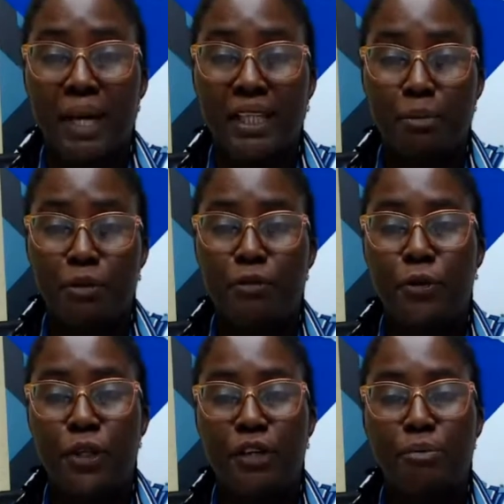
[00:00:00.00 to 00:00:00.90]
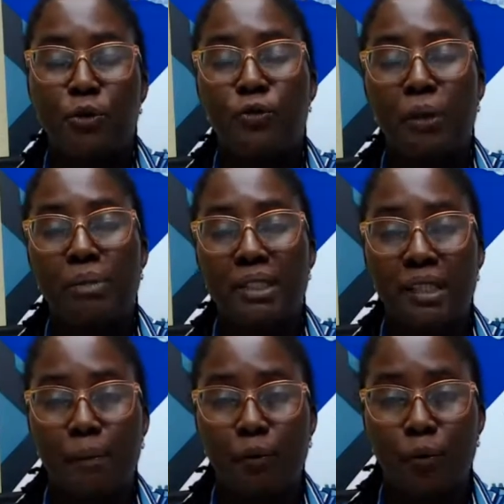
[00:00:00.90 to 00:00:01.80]
met before they move from
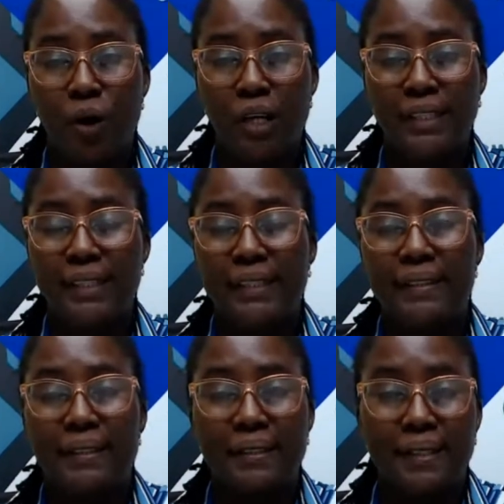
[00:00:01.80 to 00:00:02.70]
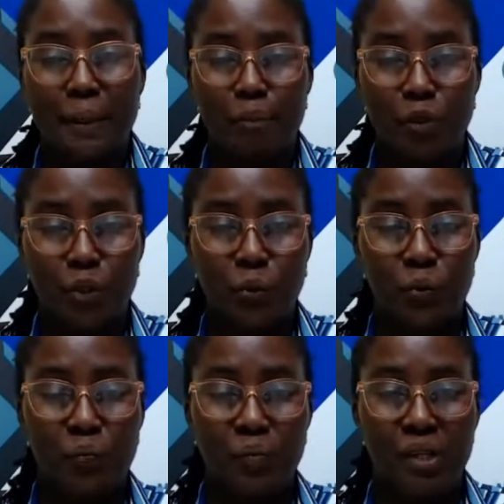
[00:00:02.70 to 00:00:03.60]
step 1 to step 2.